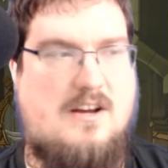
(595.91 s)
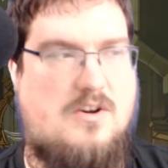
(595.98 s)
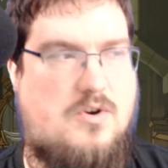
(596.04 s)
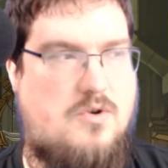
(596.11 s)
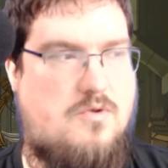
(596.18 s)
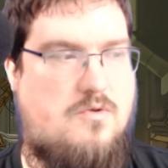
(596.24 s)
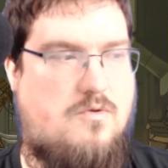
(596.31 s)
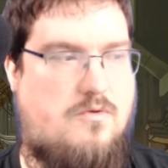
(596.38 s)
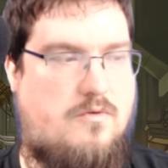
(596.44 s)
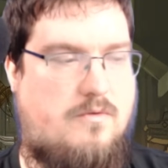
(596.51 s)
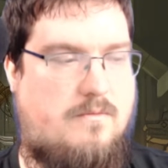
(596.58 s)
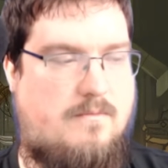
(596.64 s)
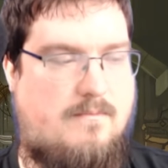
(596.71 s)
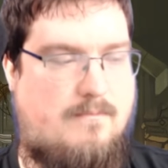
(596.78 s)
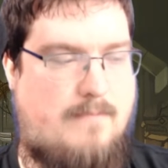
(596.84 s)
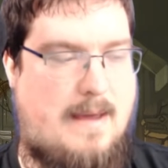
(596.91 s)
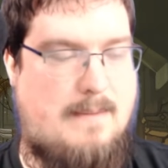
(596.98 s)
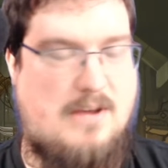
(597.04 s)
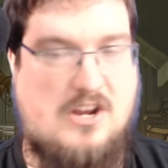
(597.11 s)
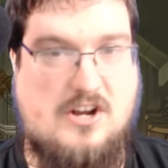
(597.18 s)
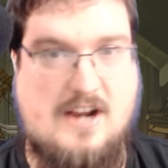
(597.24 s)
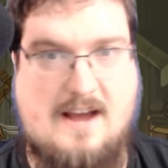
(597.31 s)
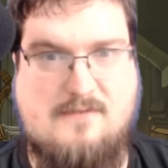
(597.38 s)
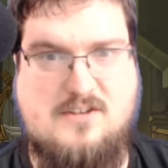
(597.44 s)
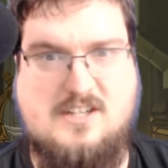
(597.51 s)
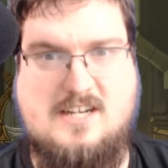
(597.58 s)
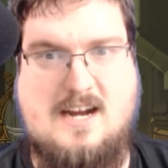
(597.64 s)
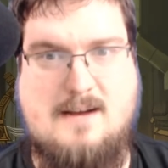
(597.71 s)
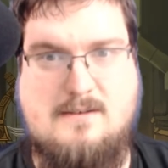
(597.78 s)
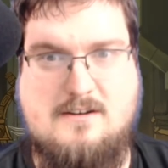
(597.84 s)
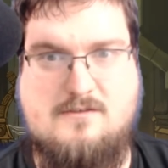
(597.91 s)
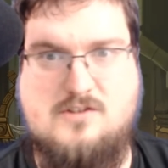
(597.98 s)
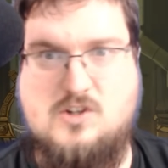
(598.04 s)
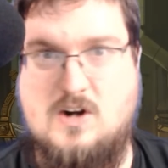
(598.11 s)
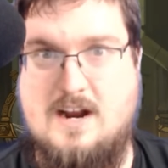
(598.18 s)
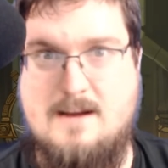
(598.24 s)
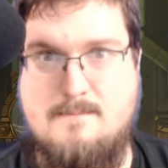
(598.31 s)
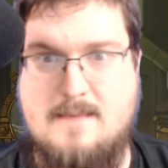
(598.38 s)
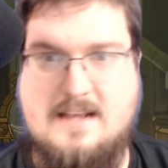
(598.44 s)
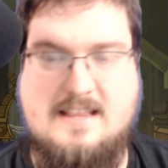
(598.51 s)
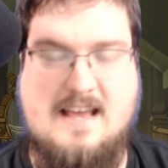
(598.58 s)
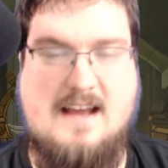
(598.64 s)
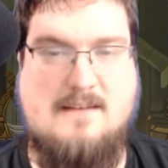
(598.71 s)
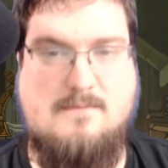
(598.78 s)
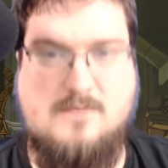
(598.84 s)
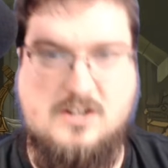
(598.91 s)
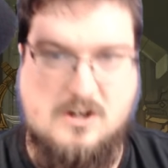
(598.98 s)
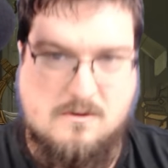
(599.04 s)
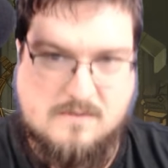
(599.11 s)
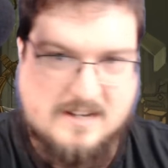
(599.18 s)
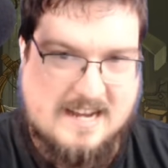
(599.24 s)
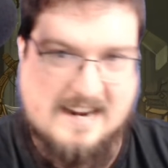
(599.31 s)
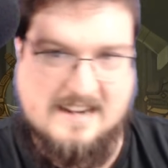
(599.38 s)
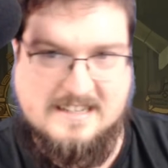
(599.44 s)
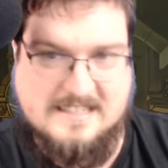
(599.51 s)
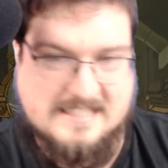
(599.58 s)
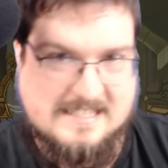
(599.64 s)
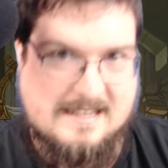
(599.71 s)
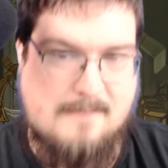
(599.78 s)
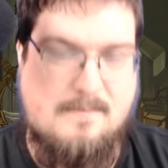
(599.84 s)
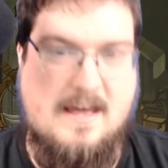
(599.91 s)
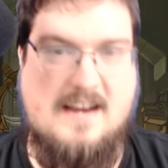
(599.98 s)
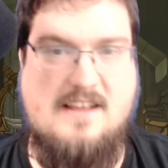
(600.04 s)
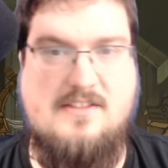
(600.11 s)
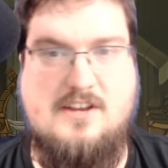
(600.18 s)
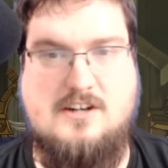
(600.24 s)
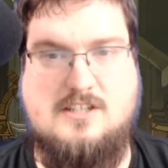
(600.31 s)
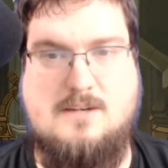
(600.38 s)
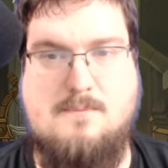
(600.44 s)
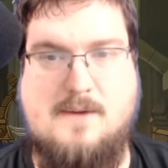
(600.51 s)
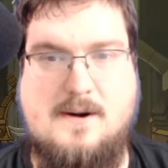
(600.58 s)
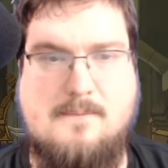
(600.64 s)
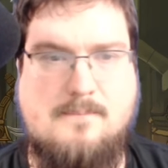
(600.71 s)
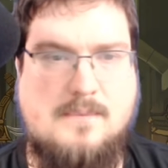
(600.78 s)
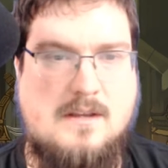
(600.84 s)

who maybe could have the time to try and make that, kind of slip that in there somewhere.